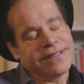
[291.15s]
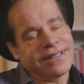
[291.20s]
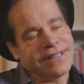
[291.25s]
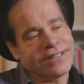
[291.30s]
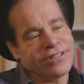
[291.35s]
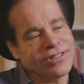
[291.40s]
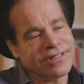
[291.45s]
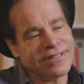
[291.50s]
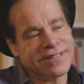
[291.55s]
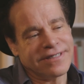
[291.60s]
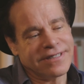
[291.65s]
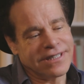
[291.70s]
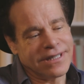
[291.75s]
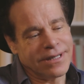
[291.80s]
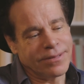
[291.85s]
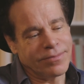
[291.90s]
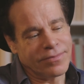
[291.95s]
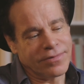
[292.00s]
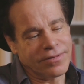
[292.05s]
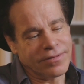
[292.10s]
It just
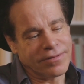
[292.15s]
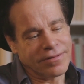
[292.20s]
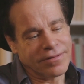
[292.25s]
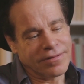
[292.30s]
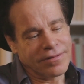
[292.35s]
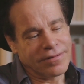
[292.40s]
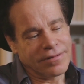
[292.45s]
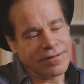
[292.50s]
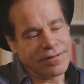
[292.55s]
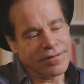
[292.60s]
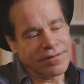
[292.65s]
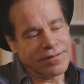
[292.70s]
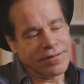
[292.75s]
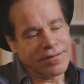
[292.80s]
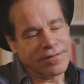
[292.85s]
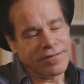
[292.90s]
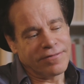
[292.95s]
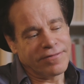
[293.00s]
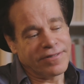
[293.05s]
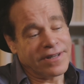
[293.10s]
seemed
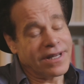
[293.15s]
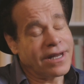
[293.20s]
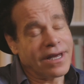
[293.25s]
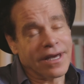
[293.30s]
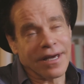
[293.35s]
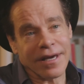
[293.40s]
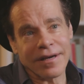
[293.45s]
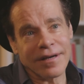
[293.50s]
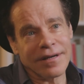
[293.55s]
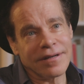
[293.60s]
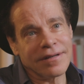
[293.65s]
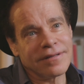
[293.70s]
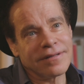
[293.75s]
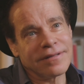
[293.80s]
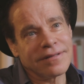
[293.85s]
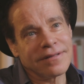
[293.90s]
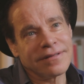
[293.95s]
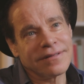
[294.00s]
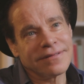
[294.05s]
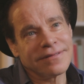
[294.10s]
fitting.
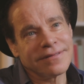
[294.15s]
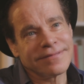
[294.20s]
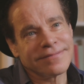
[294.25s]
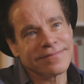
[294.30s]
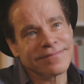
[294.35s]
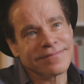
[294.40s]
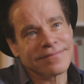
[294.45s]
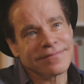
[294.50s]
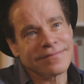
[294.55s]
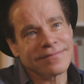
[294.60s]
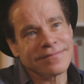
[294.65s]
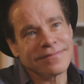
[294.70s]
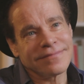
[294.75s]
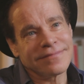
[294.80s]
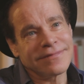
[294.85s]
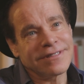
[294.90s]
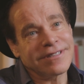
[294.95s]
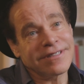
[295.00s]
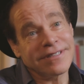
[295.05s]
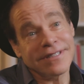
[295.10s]

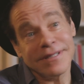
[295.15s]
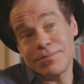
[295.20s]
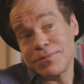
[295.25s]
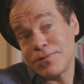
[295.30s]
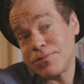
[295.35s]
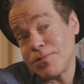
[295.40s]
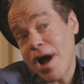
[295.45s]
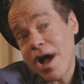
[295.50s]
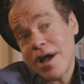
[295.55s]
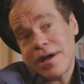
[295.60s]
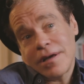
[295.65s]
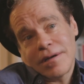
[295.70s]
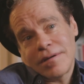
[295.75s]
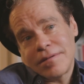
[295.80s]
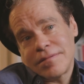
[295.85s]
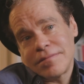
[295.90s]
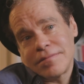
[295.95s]
It just seemed right.